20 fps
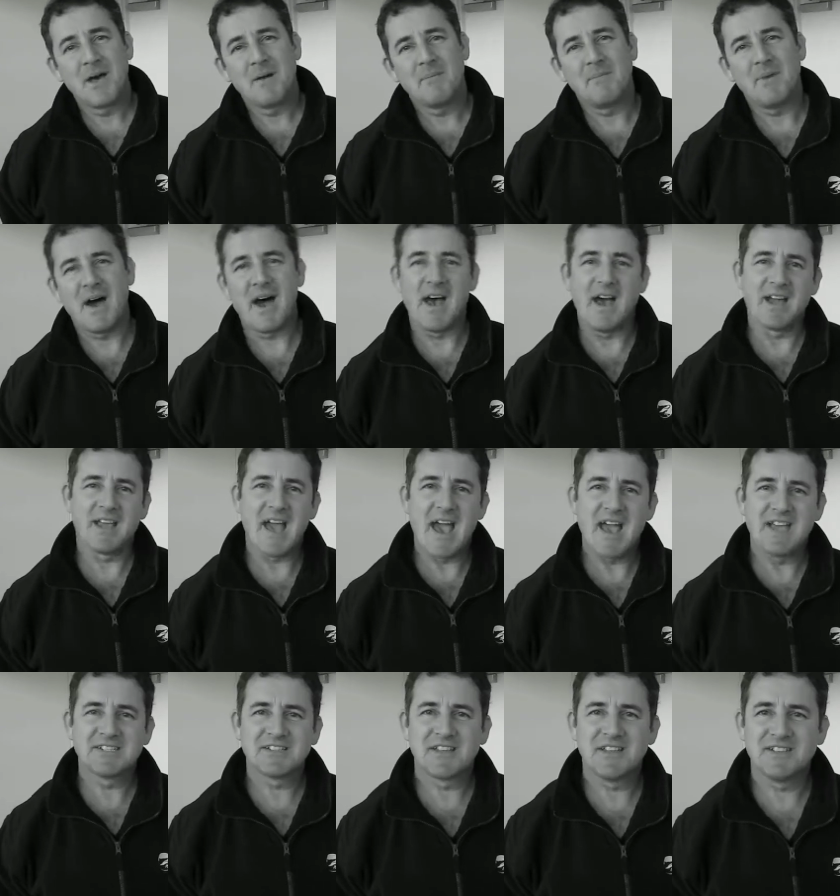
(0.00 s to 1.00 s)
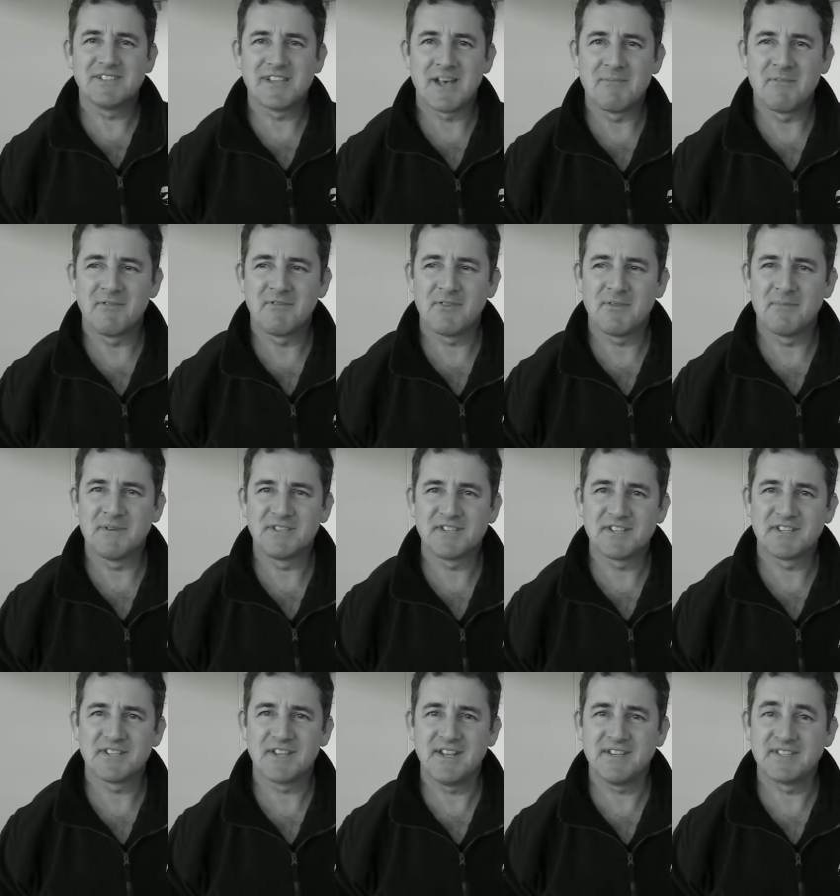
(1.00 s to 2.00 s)
But occasionally some of them are
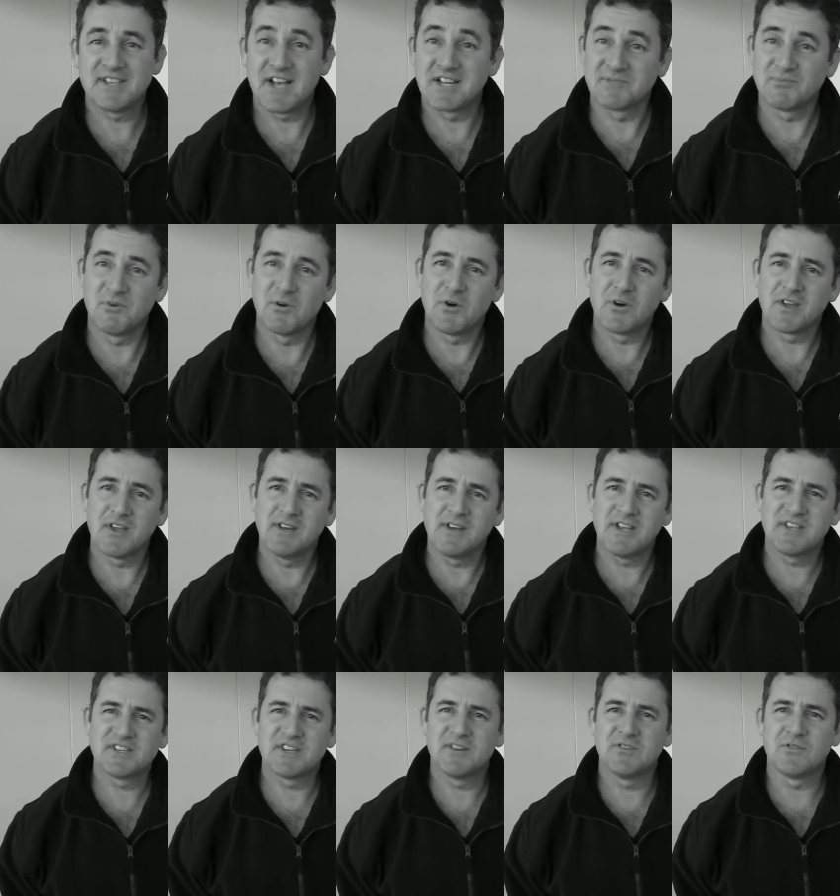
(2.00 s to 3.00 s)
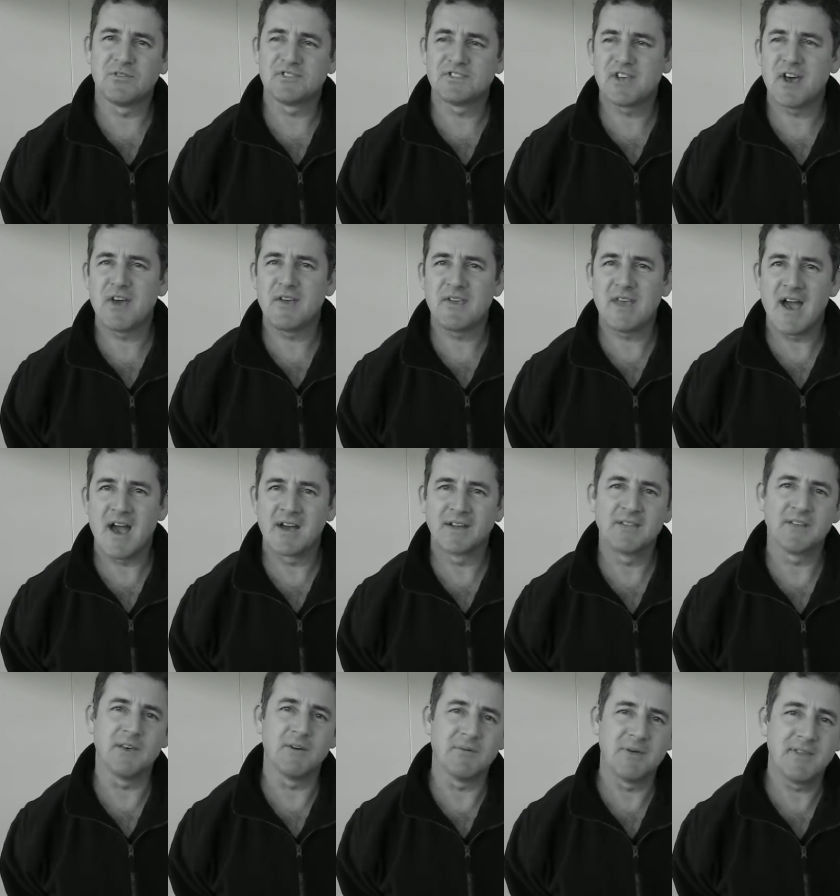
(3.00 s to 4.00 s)
just in such poor condition or so young
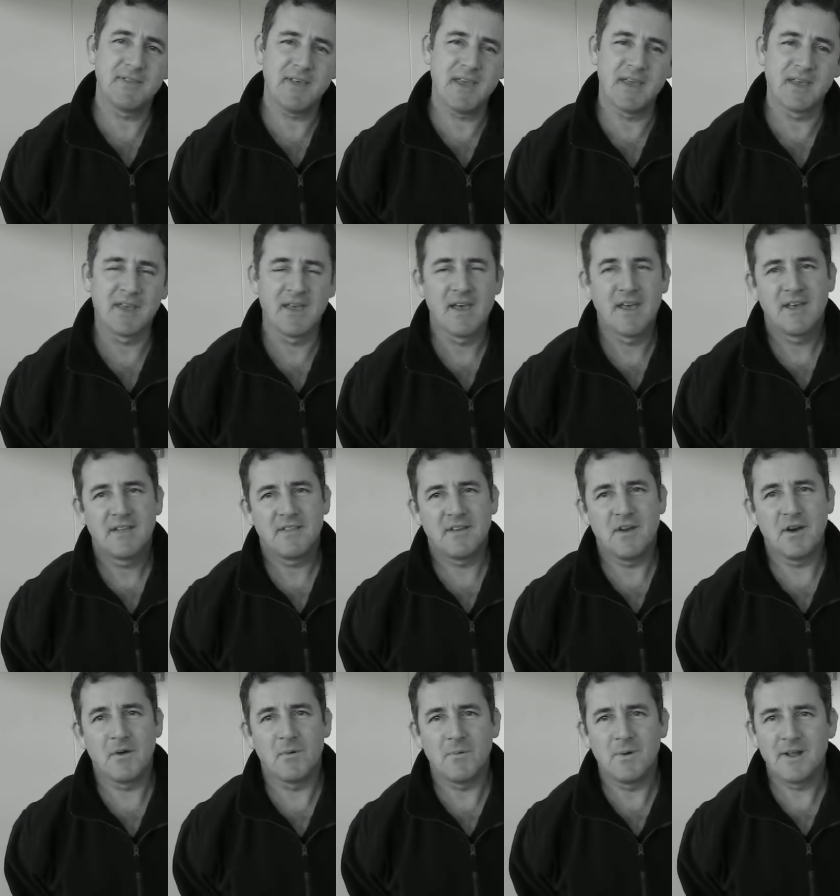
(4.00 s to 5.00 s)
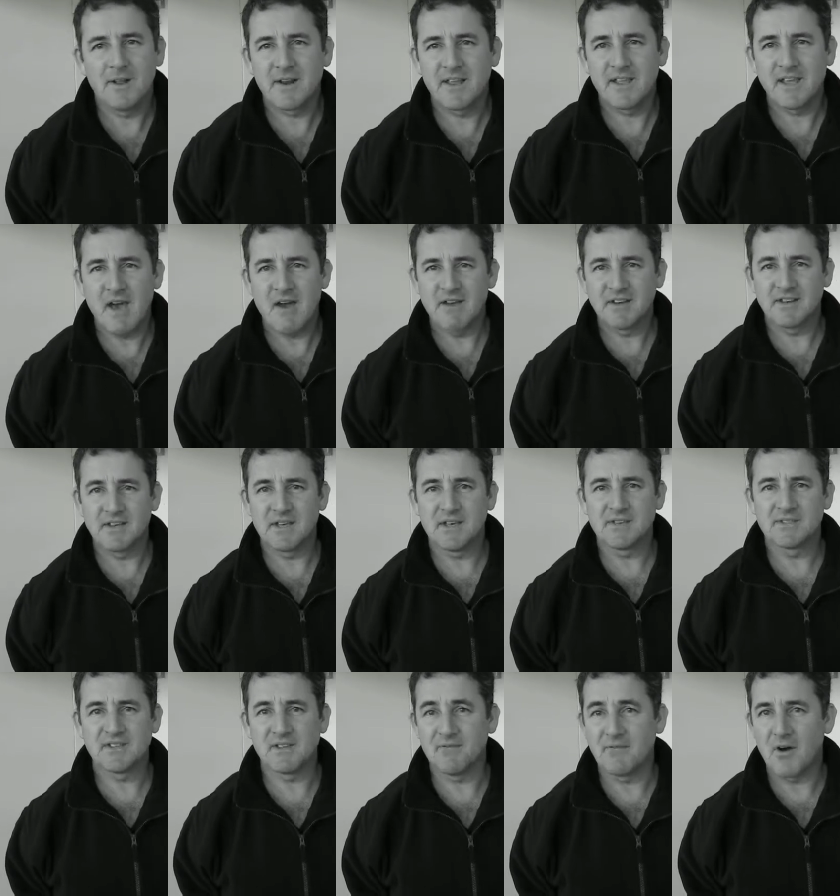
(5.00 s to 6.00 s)
that we think they're not really going to
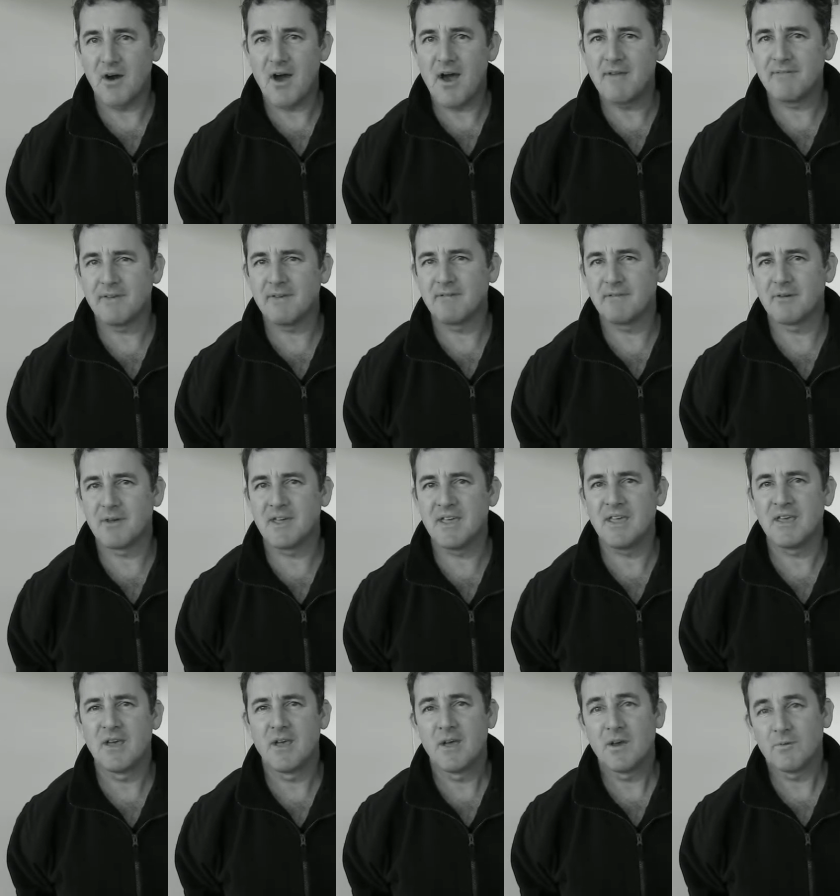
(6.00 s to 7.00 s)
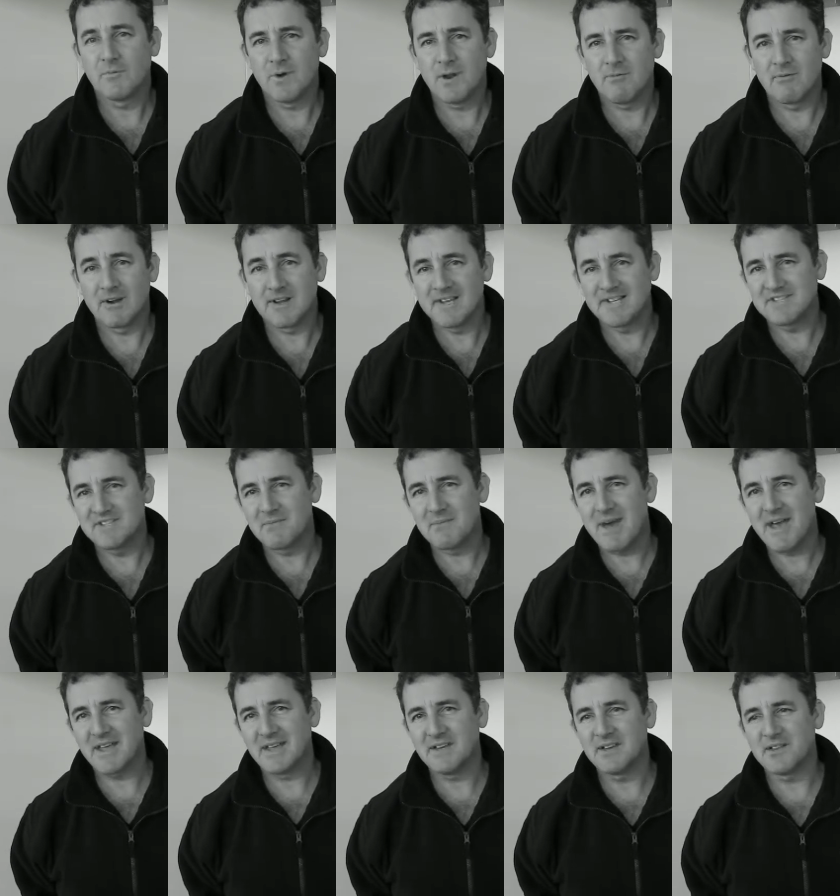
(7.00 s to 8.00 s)
survive if we re-release them
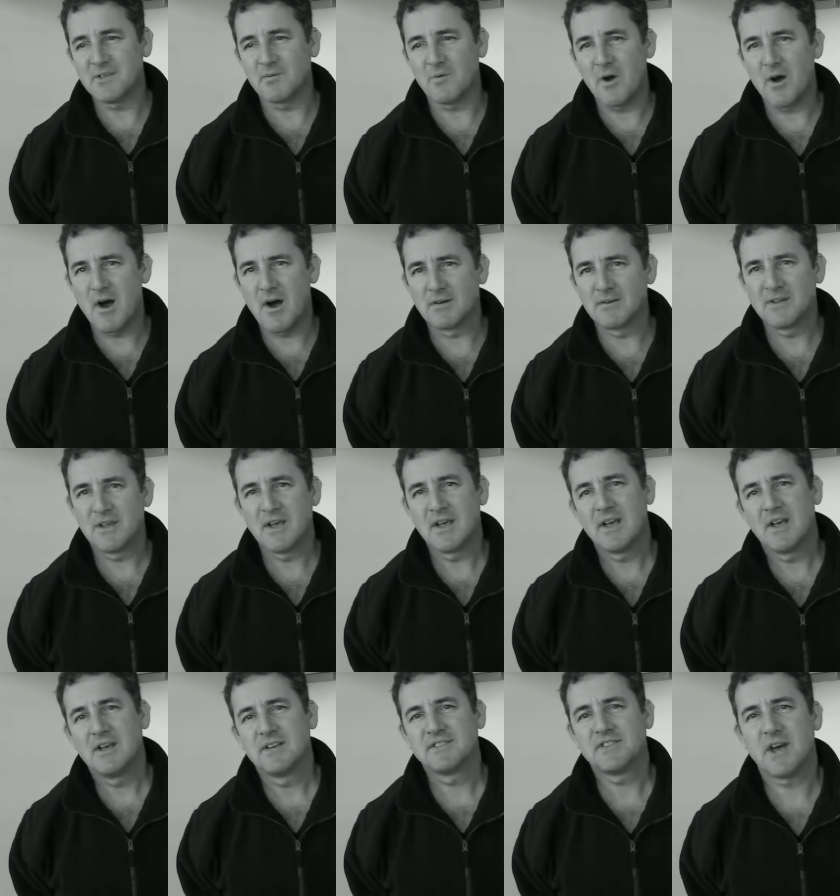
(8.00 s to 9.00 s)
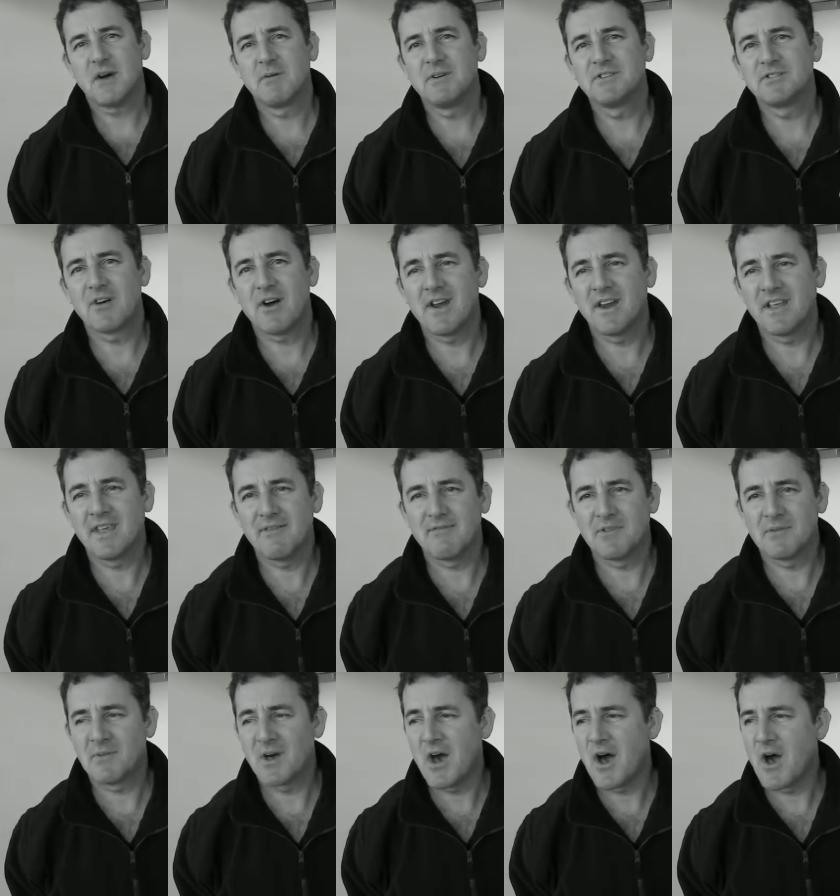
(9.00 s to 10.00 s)
back into the wild. So we try to give
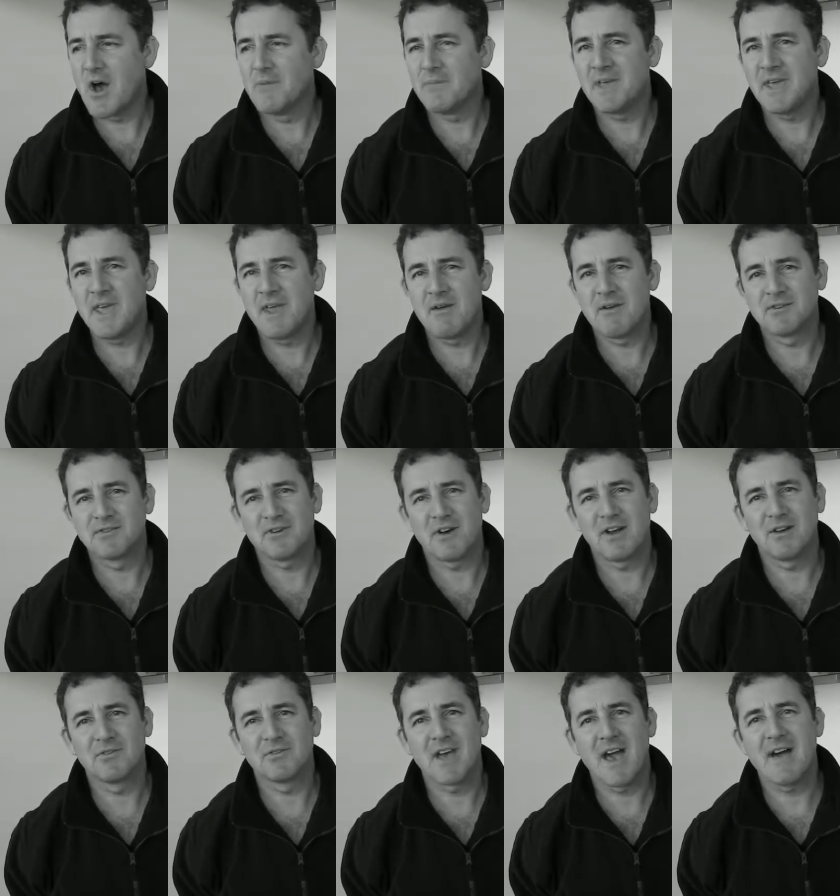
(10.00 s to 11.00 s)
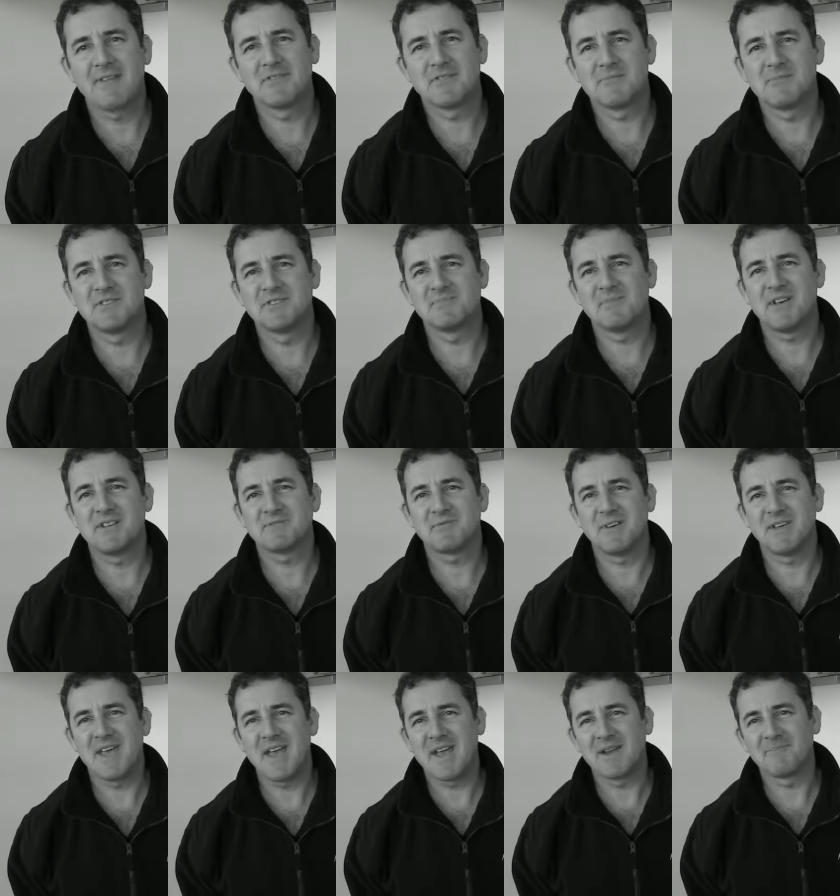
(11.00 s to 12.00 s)
them a home here and try to look after them as best we
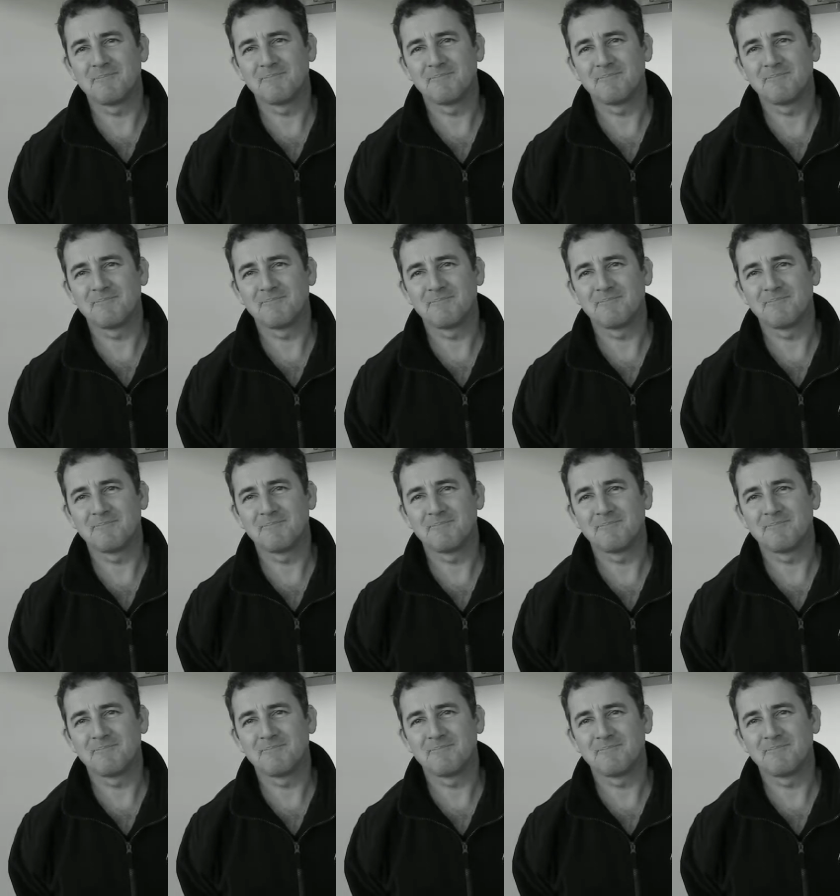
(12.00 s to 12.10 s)
can.